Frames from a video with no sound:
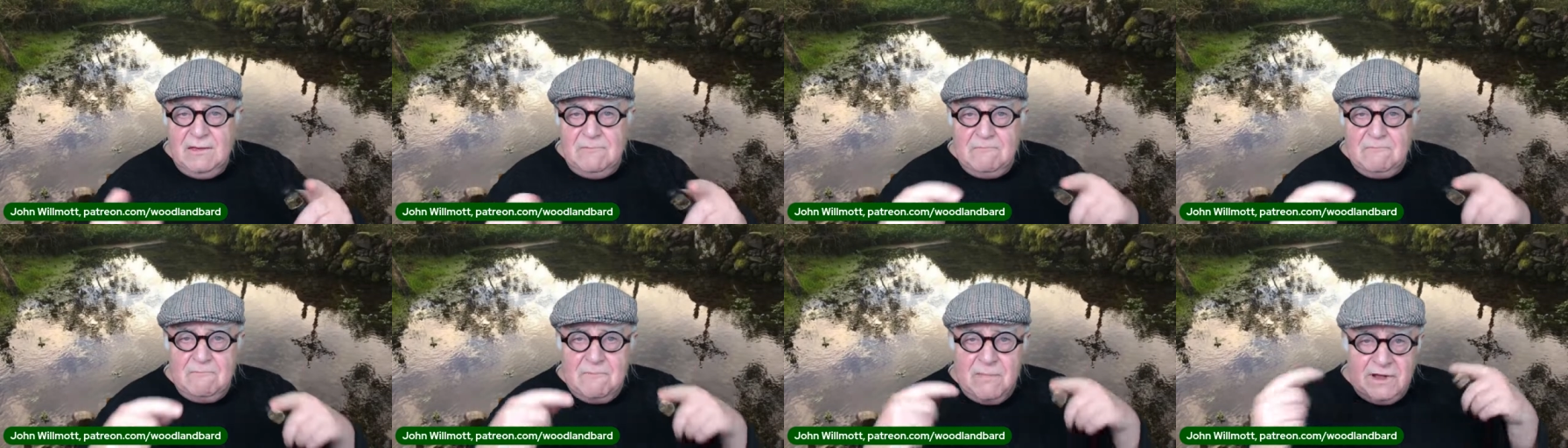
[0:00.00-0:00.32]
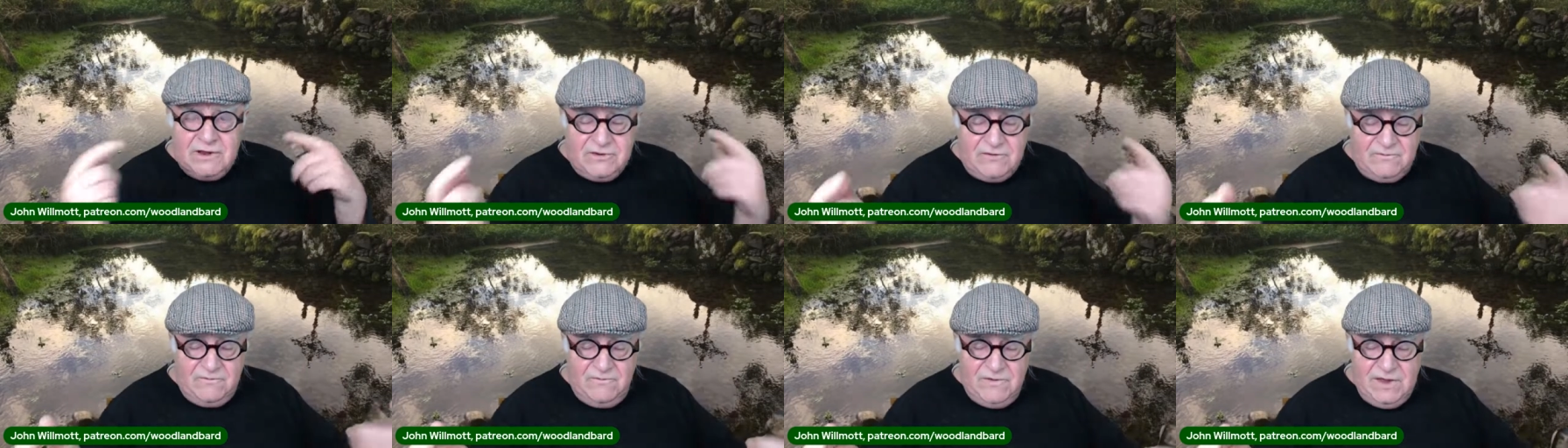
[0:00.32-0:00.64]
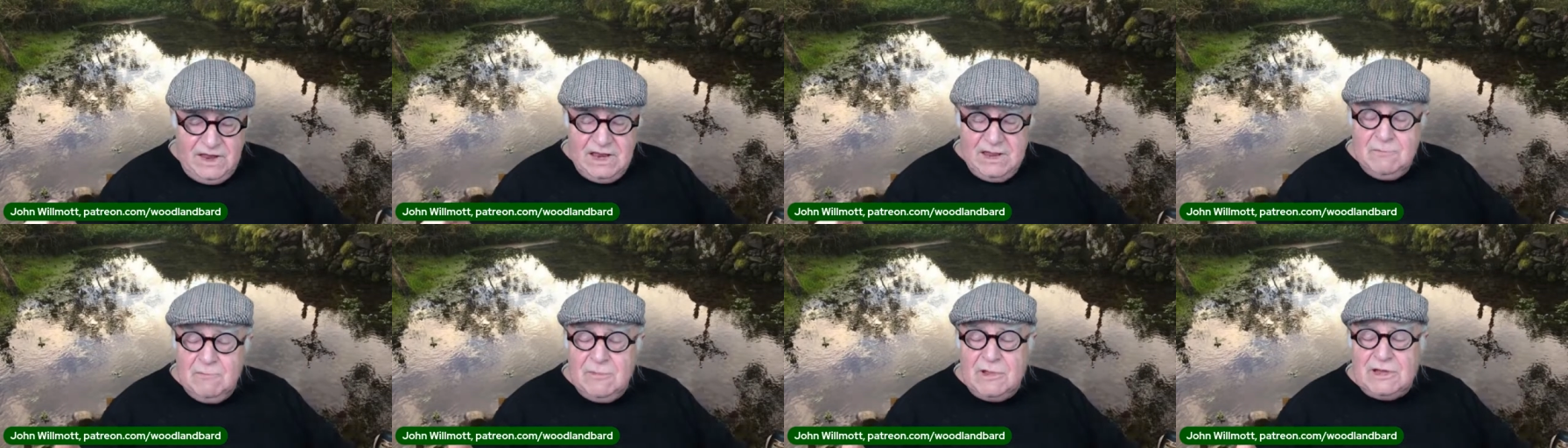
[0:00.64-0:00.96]
much
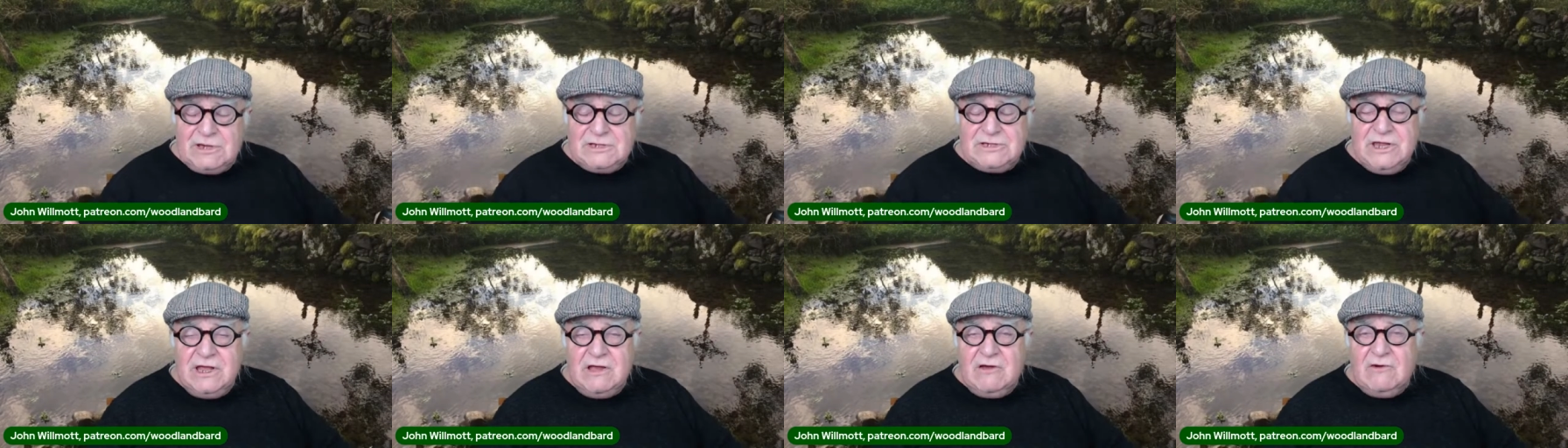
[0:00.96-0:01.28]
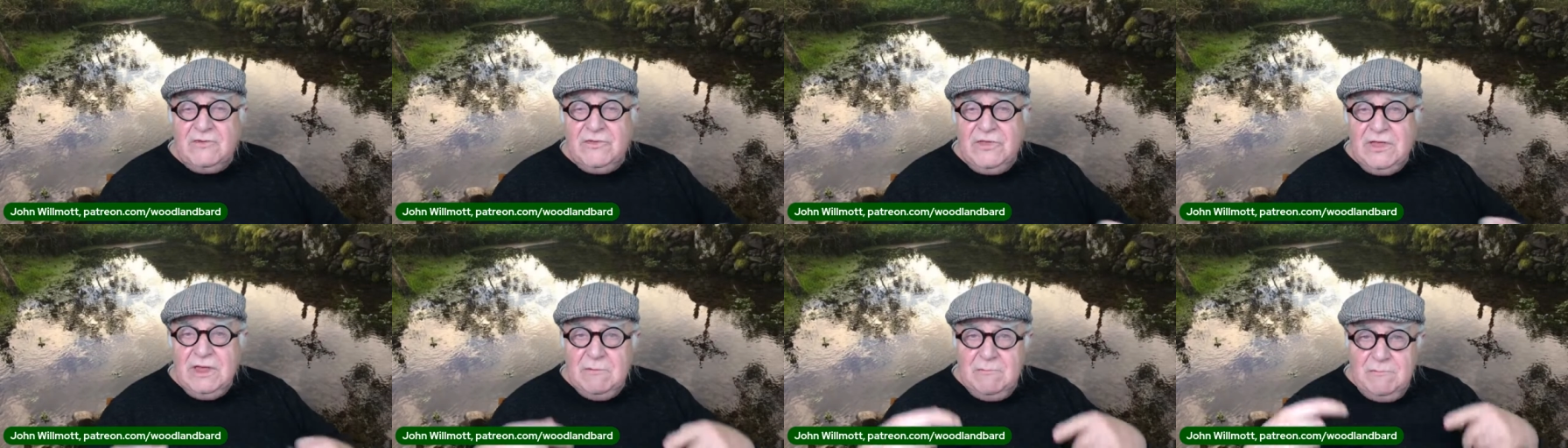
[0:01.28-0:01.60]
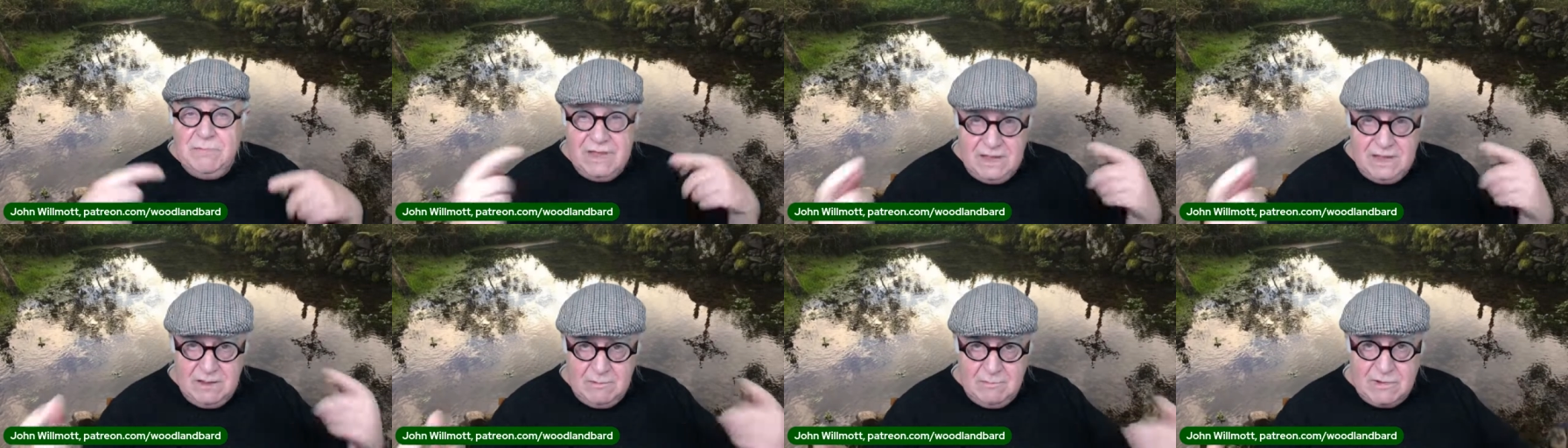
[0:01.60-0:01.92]
feeling much healthier,
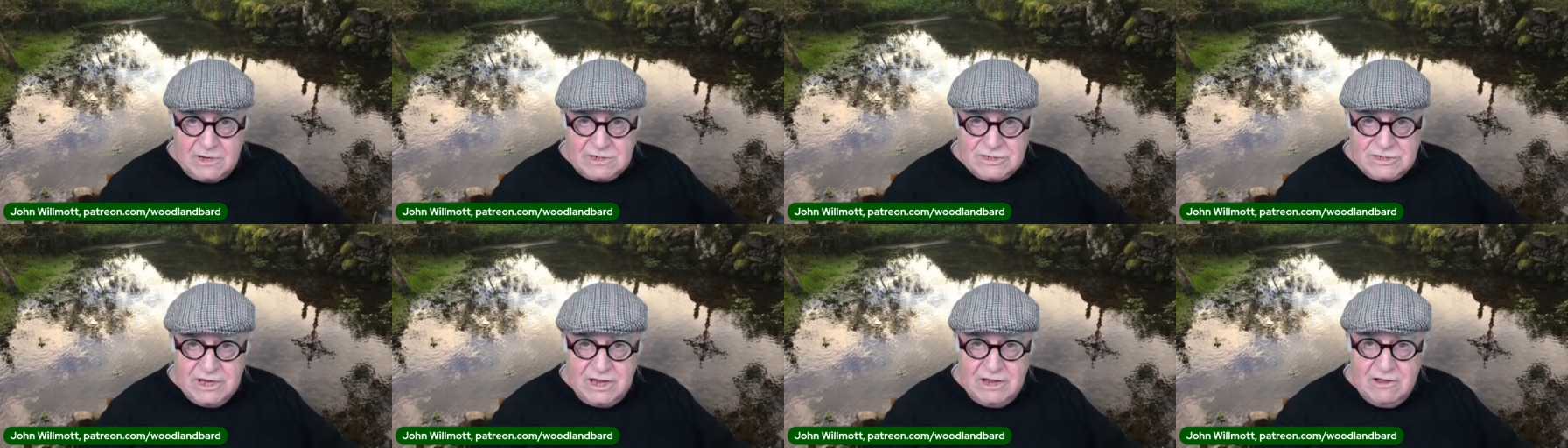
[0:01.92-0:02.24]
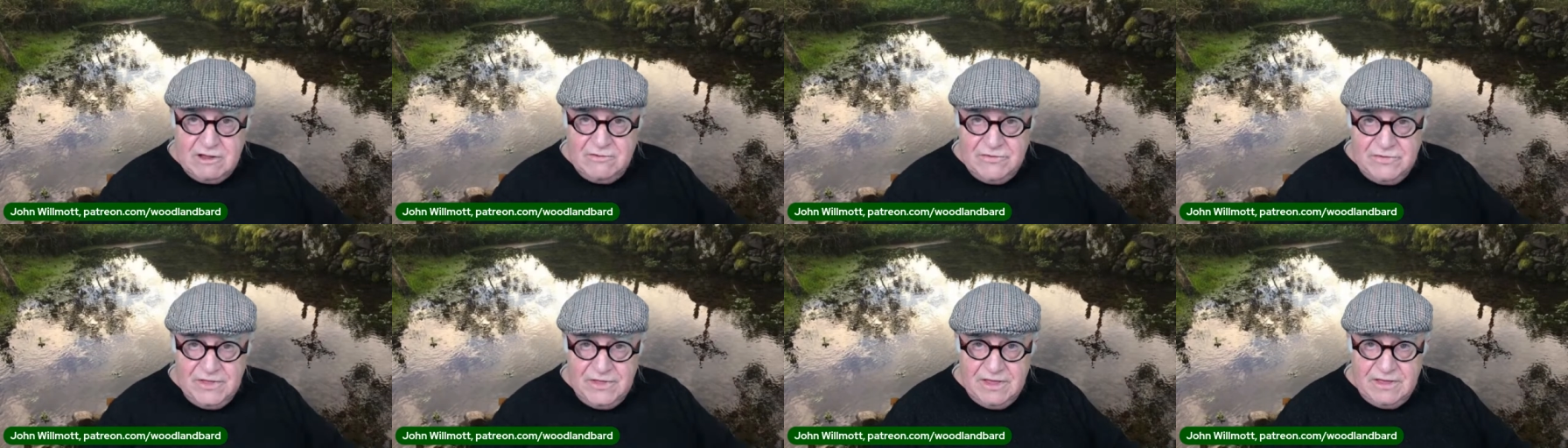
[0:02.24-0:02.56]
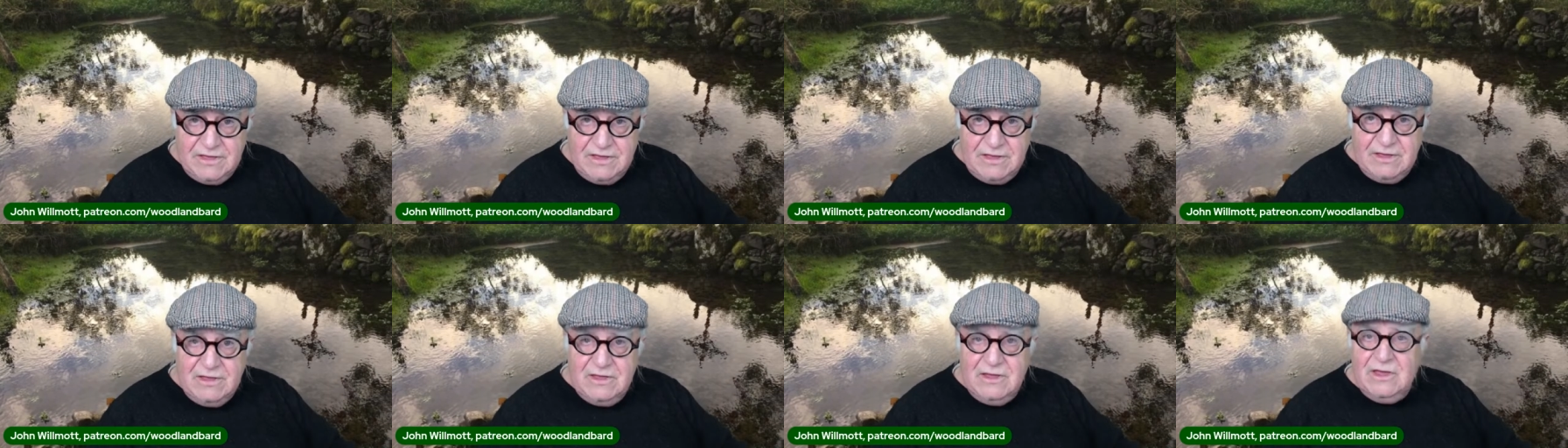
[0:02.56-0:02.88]
being much
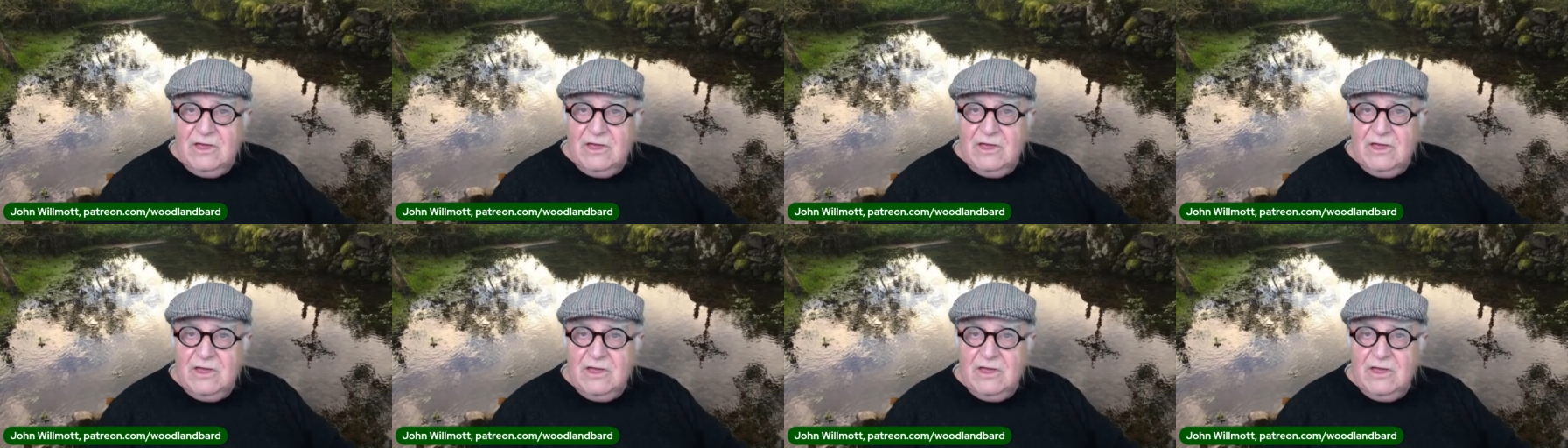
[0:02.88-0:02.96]
healthier